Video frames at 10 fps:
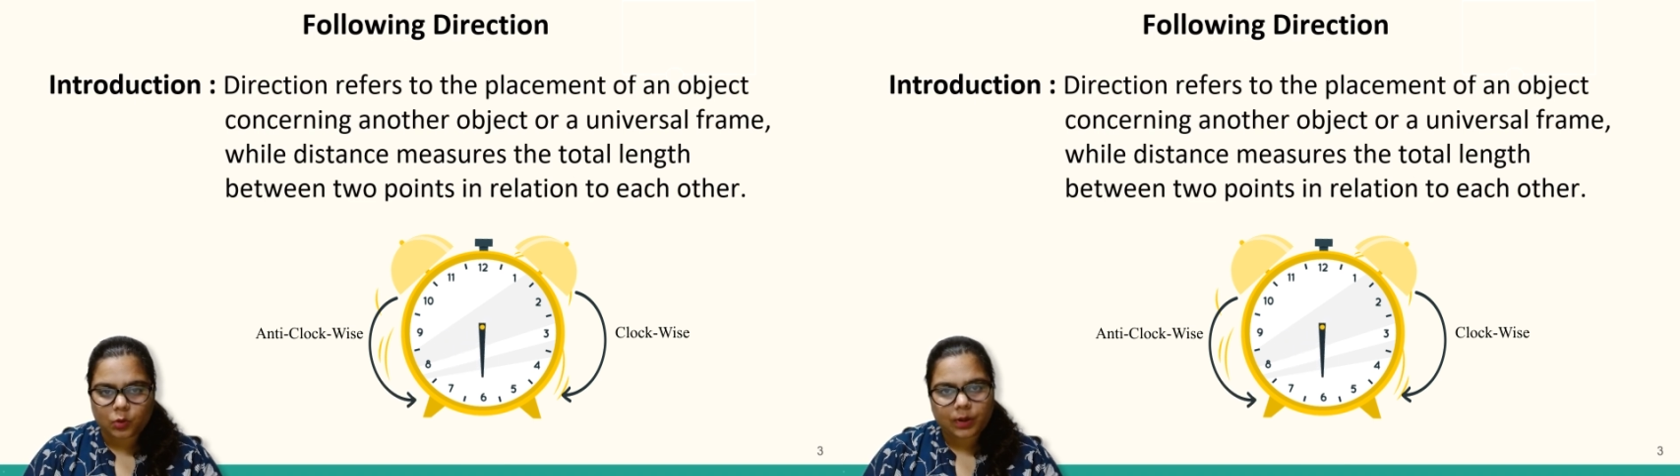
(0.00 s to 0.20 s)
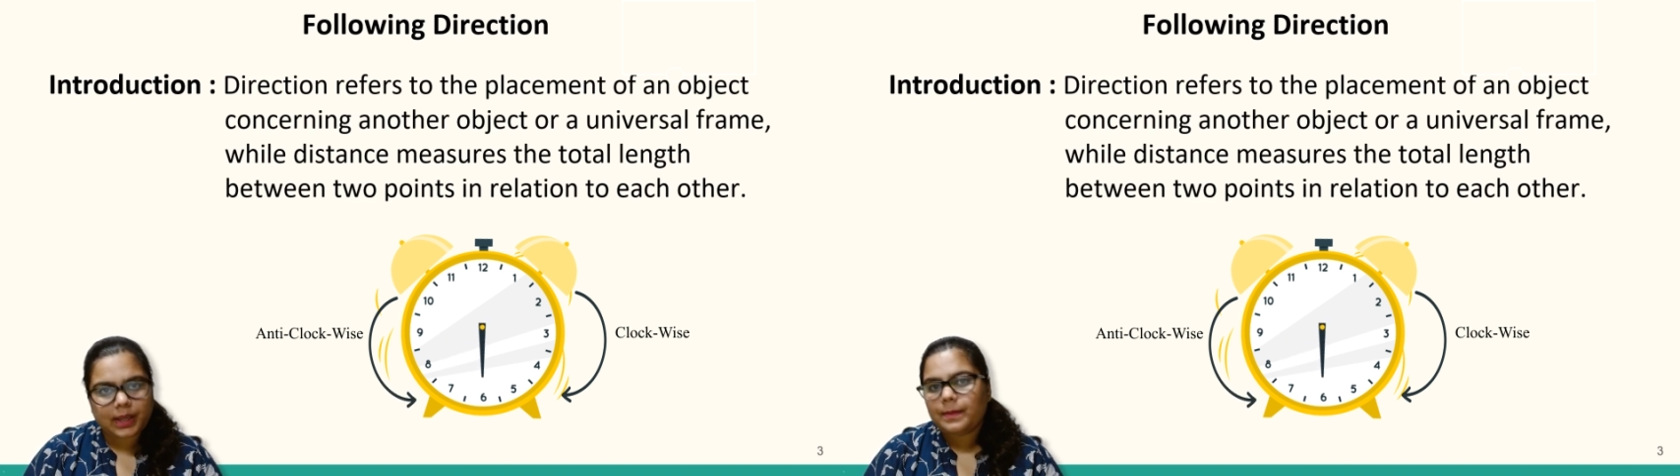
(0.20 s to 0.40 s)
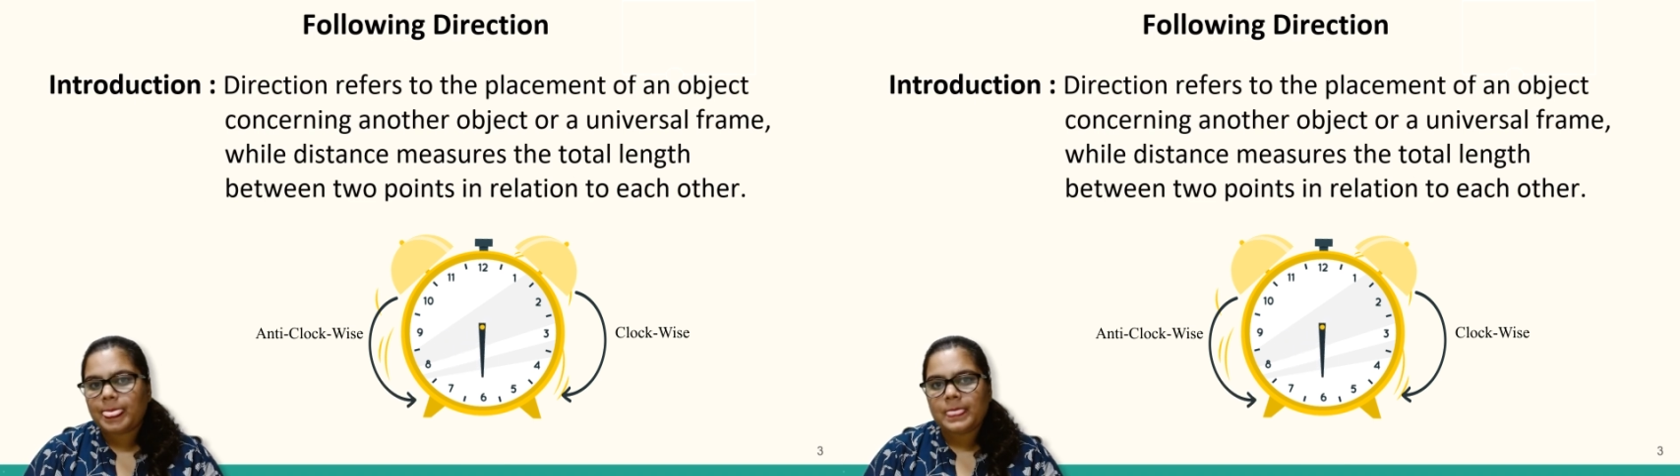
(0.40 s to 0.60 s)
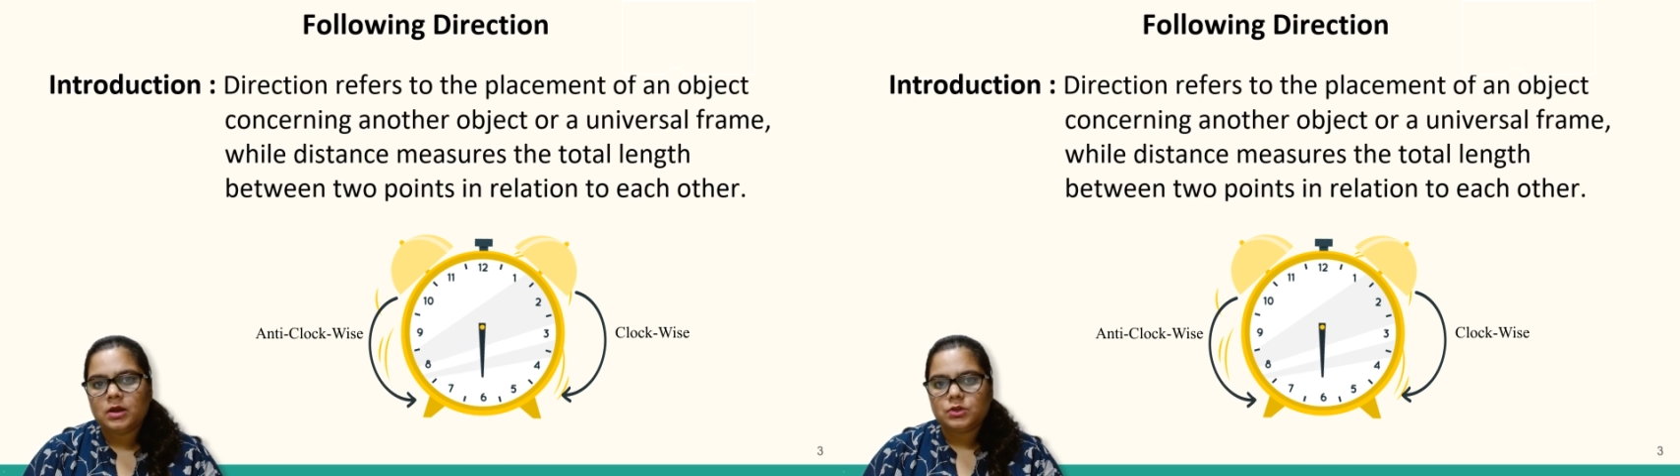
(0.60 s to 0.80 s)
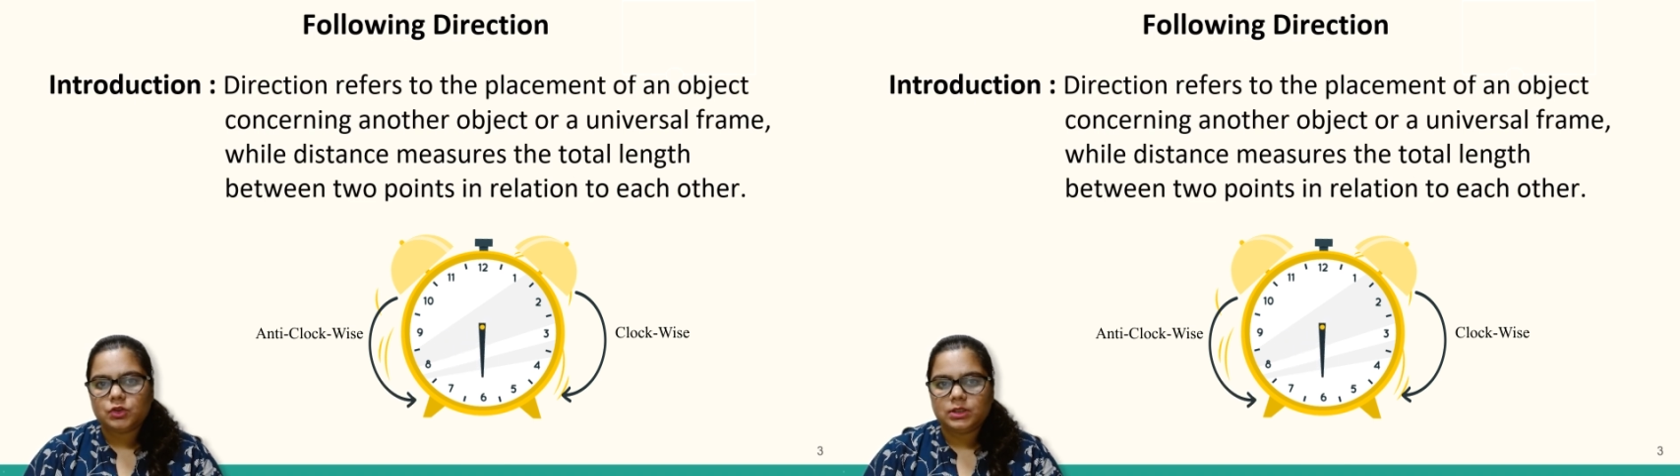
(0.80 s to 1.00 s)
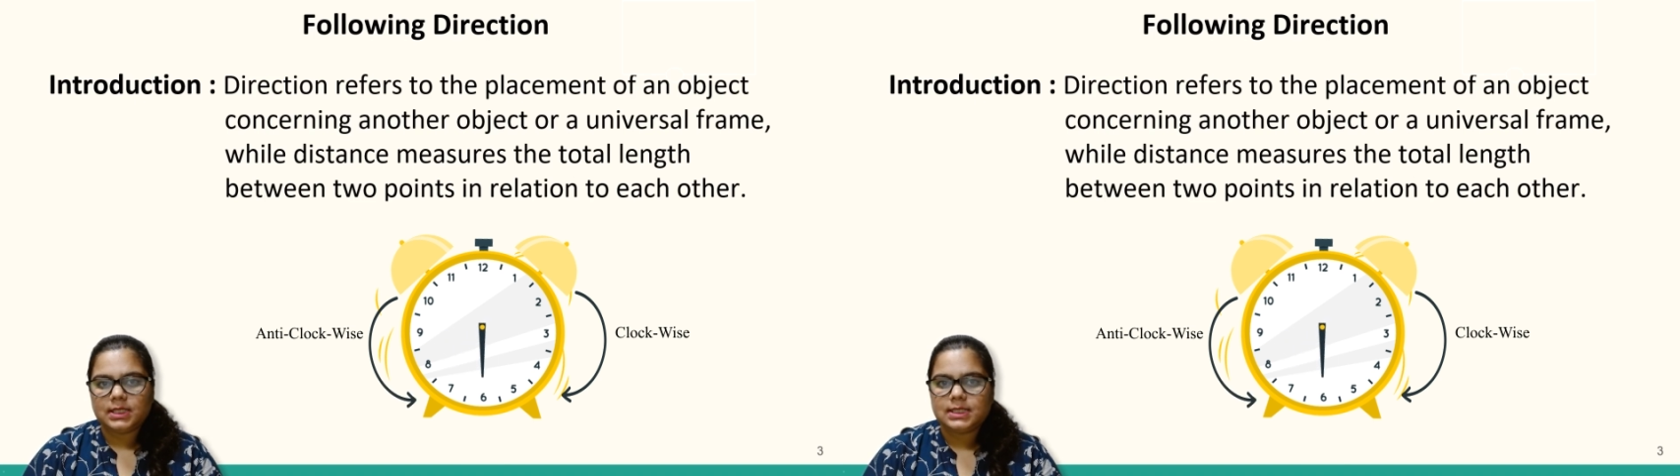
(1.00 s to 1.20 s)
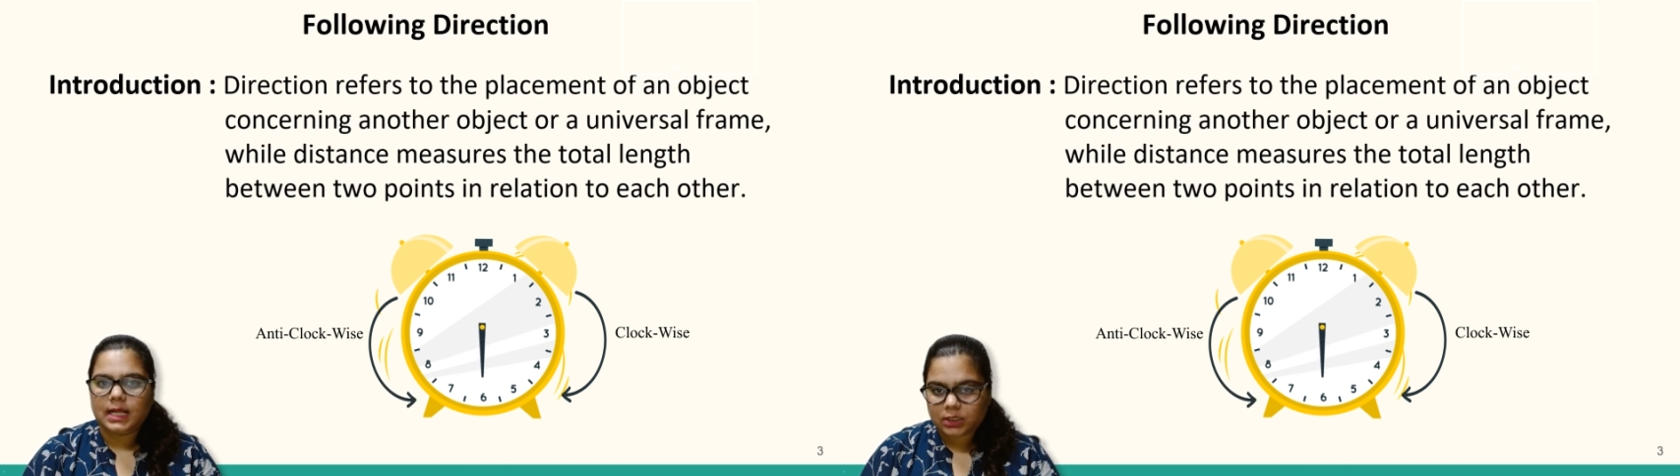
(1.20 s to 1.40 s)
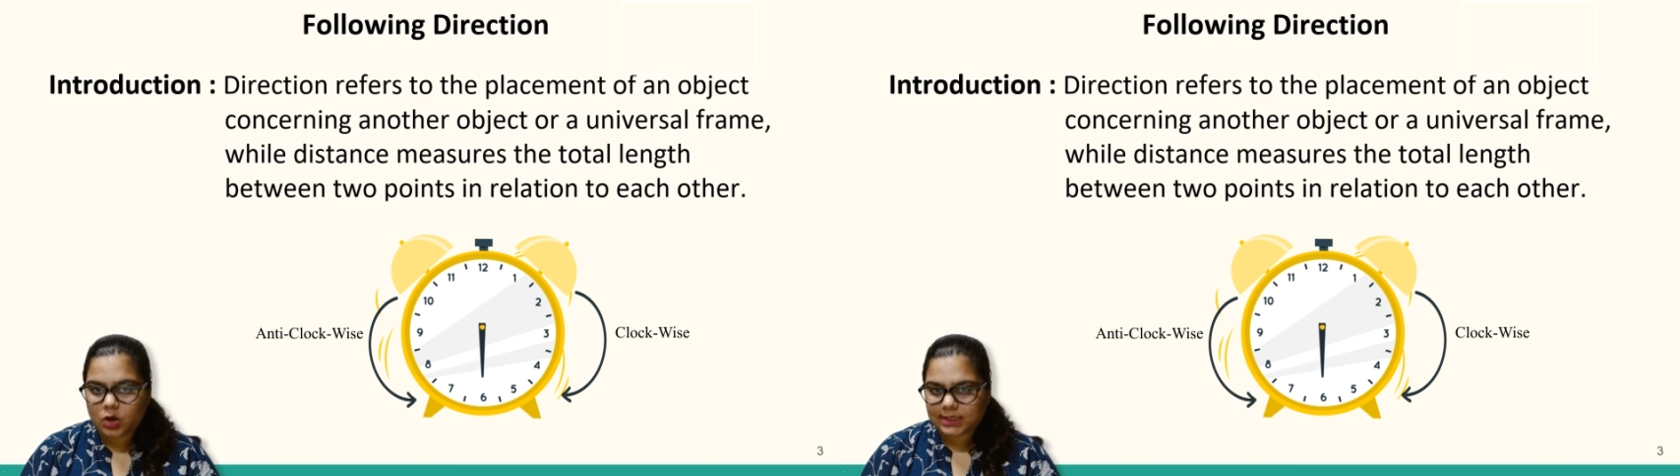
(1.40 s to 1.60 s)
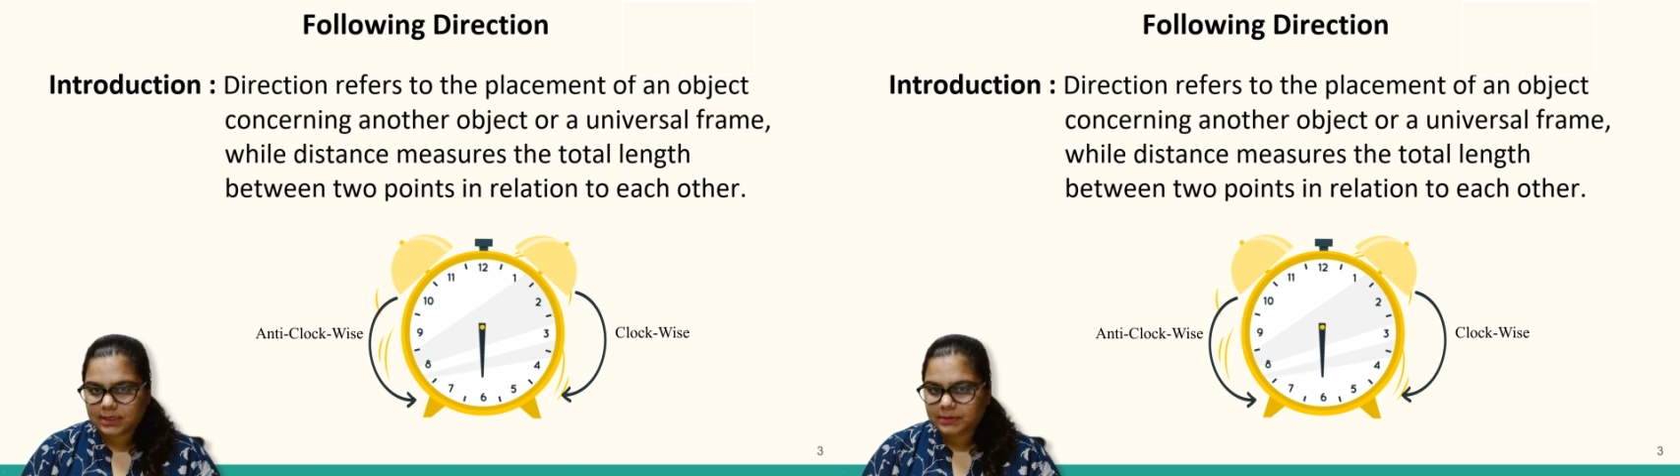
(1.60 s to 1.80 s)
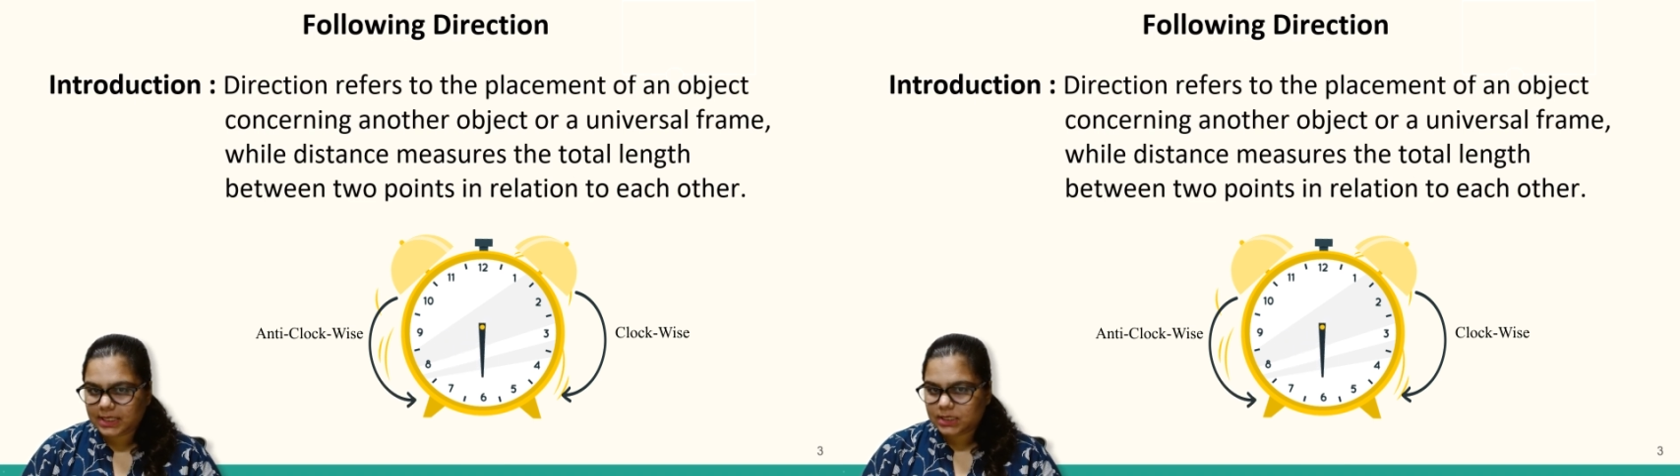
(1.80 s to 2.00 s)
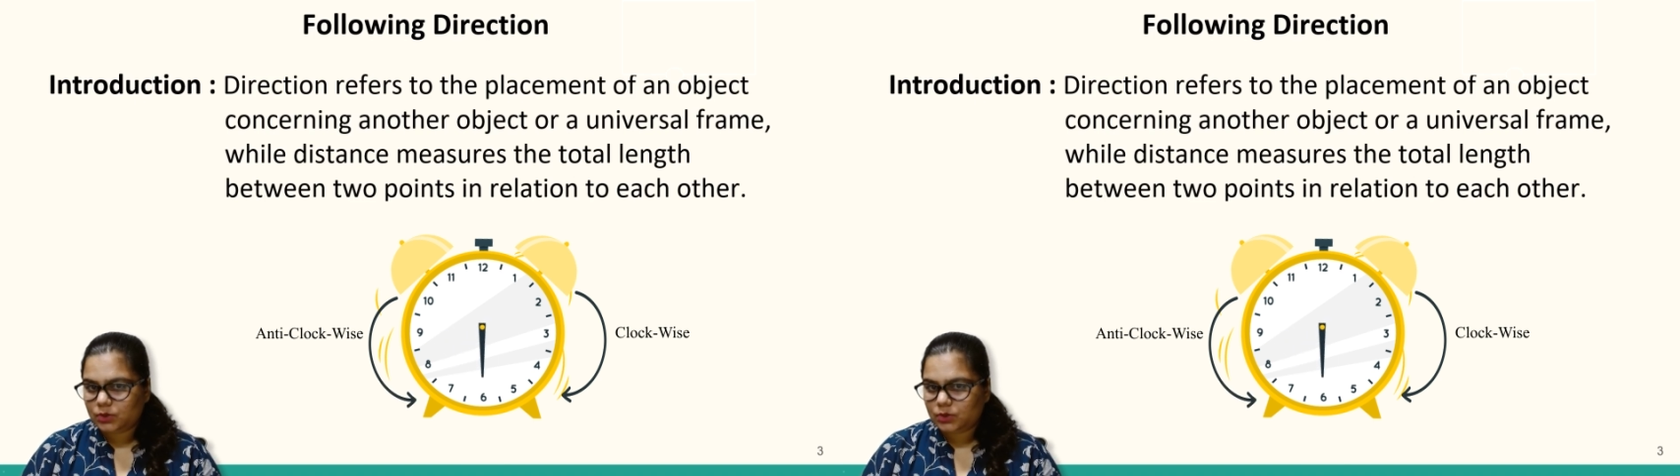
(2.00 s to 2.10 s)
Okay, so this is another concept that